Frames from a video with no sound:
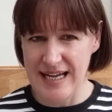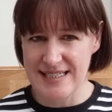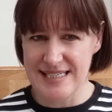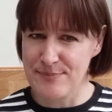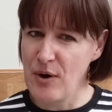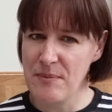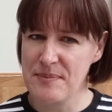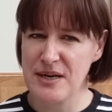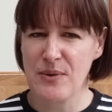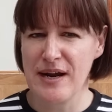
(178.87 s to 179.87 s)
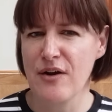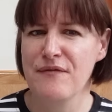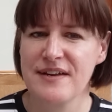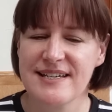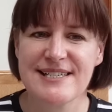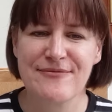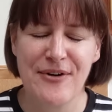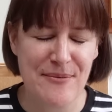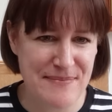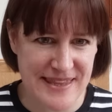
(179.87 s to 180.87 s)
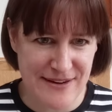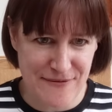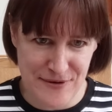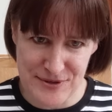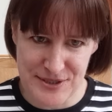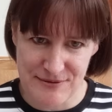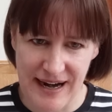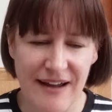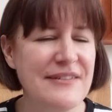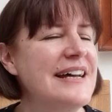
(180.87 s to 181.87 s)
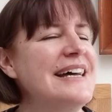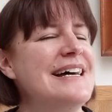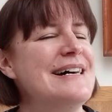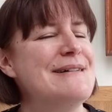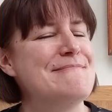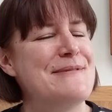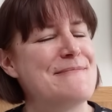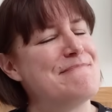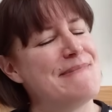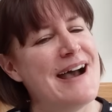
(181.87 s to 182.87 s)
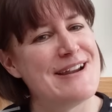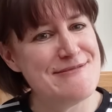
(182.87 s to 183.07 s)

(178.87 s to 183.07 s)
And it's probably quite obvious from the photograph, but my